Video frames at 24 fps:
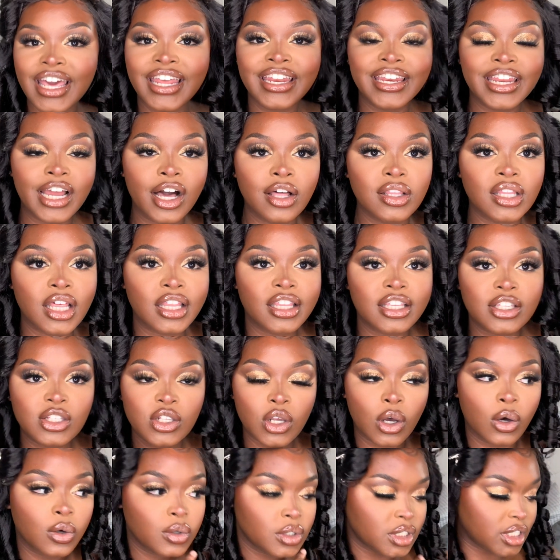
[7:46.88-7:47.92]
Now that this
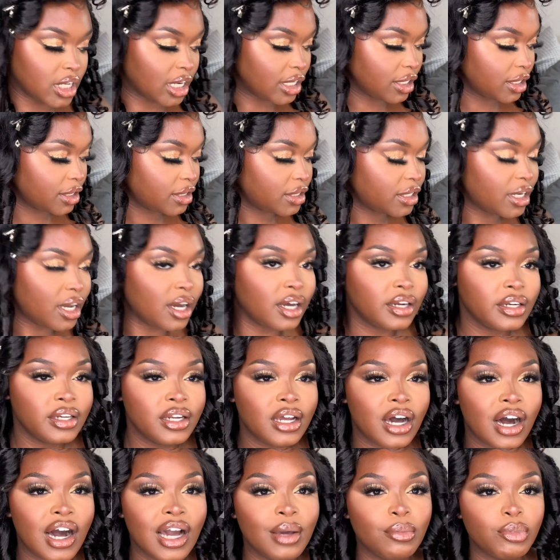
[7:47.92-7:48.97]
whole side is done,
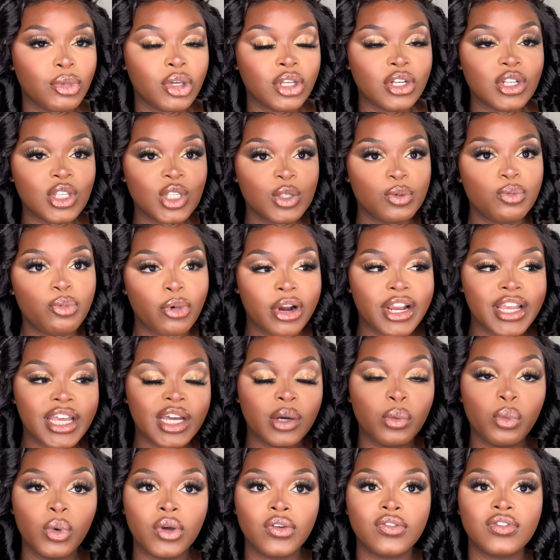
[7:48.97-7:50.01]
I'm gonna spray it
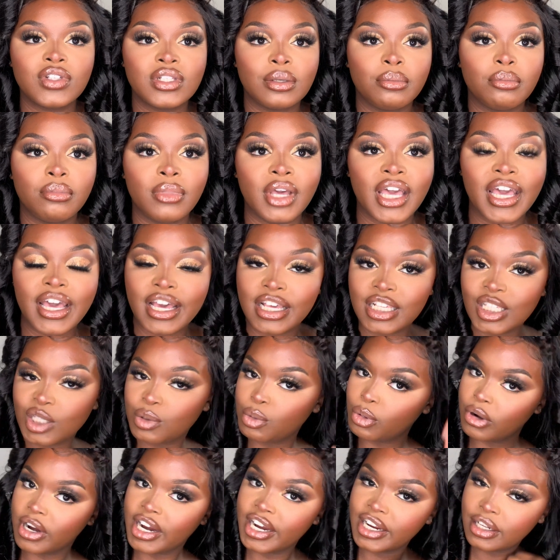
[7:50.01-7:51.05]
with some
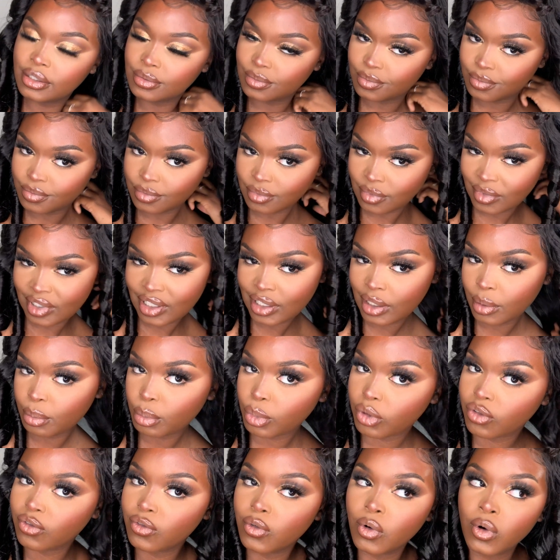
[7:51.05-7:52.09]
hairspray
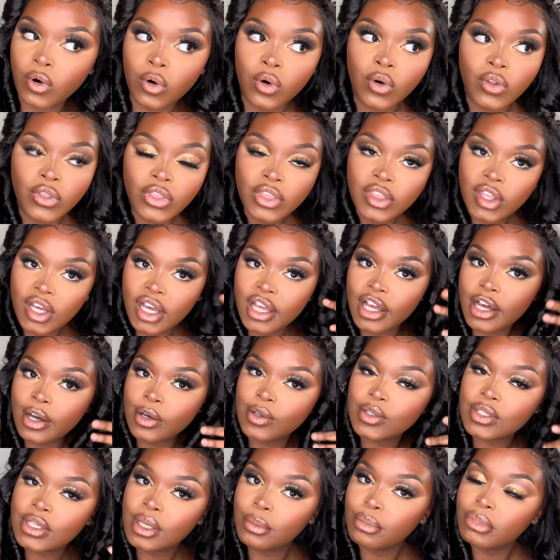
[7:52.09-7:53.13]
before the
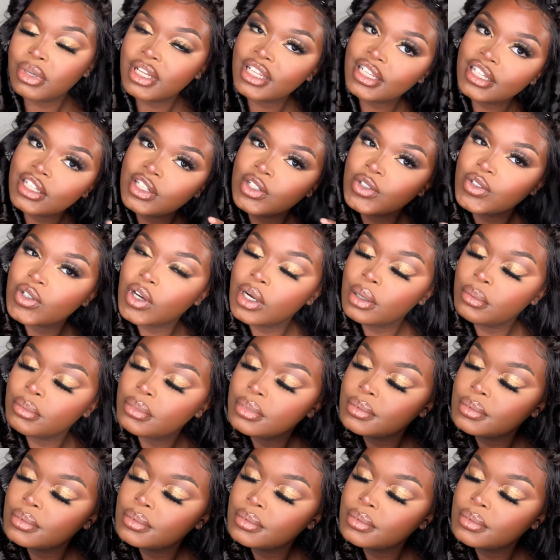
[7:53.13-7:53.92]
curls completely drop.